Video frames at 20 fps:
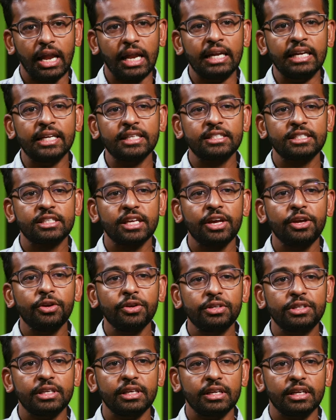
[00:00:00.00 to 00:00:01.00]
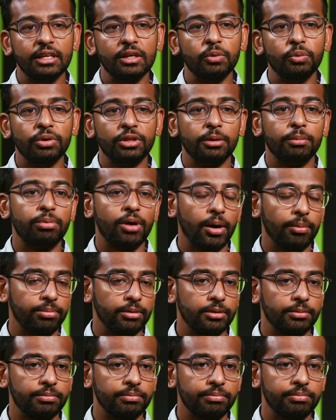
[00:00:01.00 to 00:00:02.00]
Let's say you're dealing with a
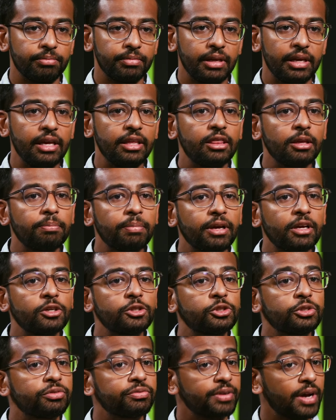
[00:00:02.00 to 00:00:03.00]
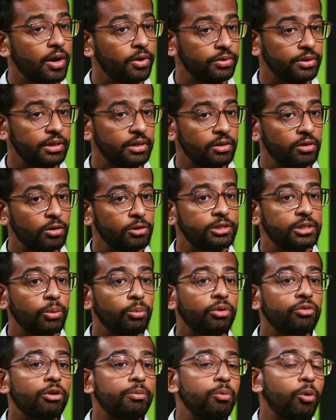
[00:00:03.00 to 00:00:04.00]
problem, either because you found it or
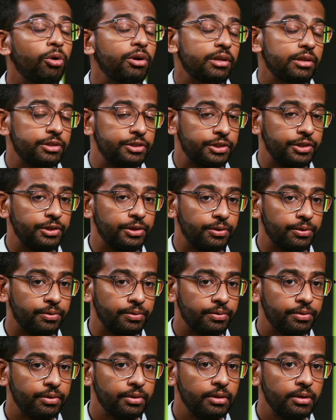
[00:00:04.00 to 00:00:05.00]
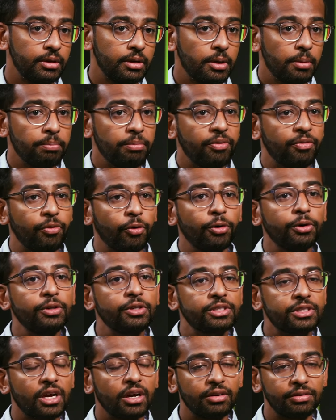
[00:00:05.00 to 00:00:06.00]
someone reported it to you. Before you
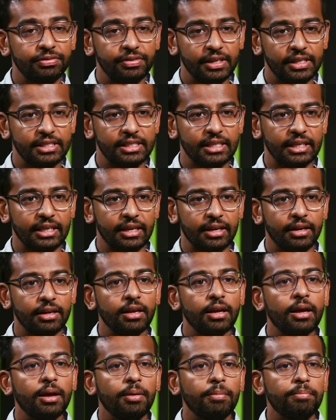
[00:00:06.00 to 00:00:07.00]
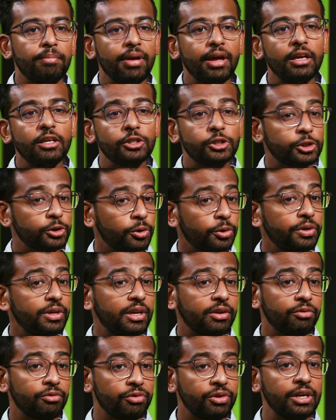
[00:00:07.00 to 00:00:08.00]
start fixing it, make sure you
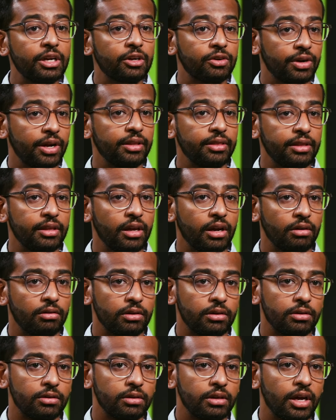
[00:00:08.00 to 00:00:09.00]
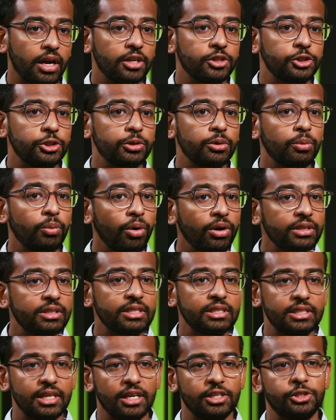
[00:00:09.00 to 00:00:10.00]
can recreate the error, as you'll want
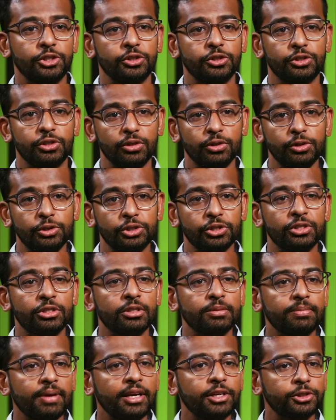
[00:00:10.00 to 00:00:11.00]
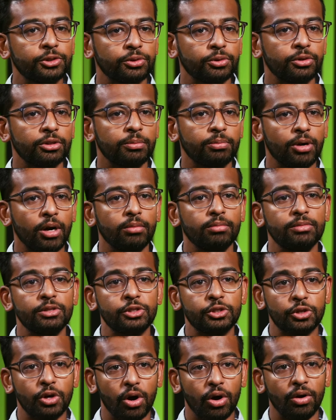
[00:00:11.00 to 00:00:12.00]
to test your solution to make sure the problem
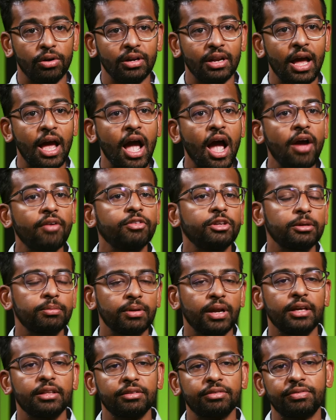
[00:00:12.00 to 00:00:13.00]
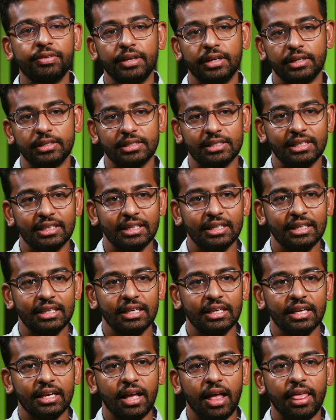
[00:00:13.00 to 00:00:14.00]
is gone after you apply the fix.
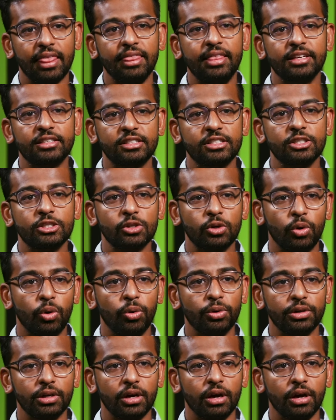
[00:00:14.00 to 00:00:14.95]
This is called